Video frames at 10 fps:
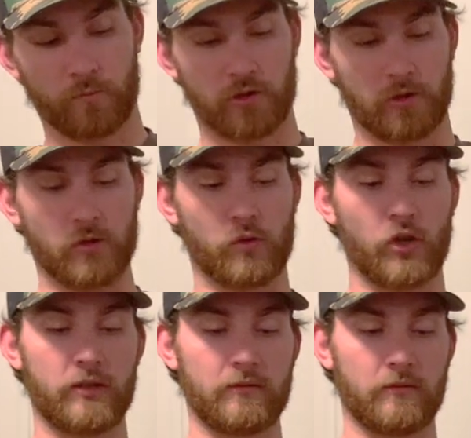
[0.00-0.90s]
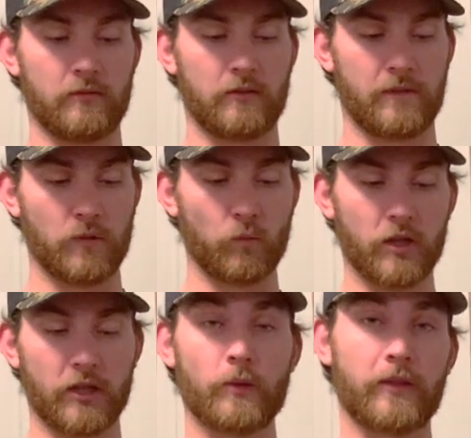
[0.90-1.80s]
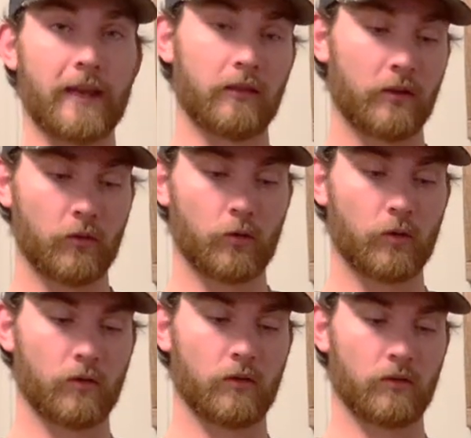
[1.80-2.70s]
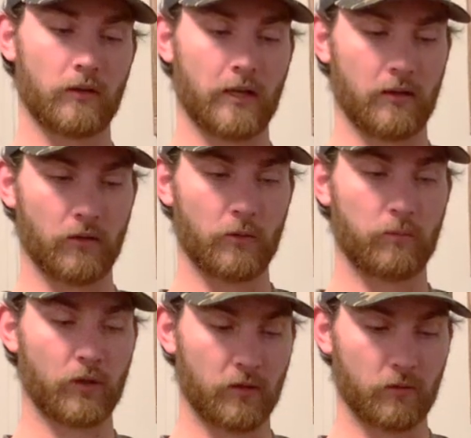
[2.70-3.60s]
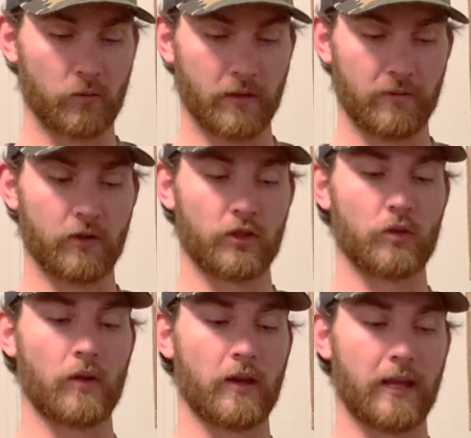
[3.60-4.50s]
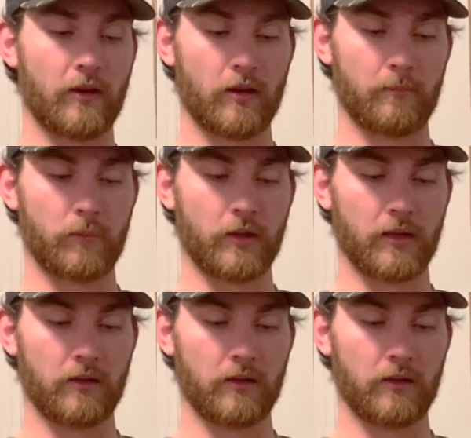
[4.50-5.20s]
so you couldn't, if you want to go with that low pro quiver, you cannot put